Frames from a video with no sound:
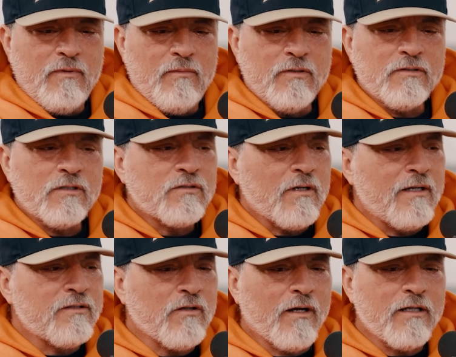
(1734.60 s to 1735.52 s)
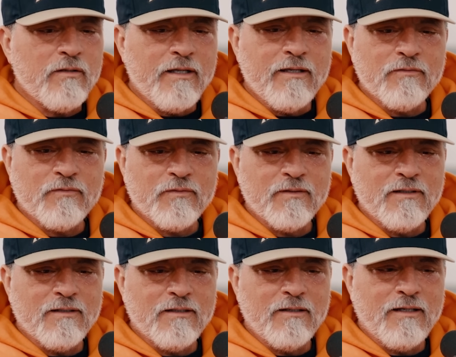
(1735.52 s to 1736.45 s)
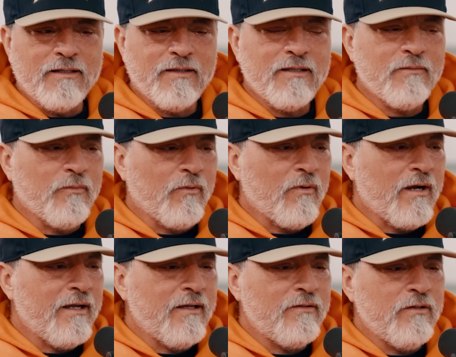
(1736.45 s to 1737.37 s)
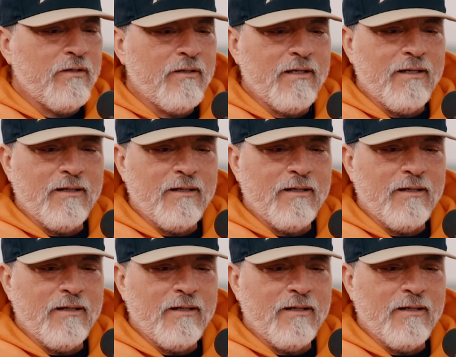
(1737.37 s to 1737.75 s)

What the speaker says: because it's odd if I think Mariah and you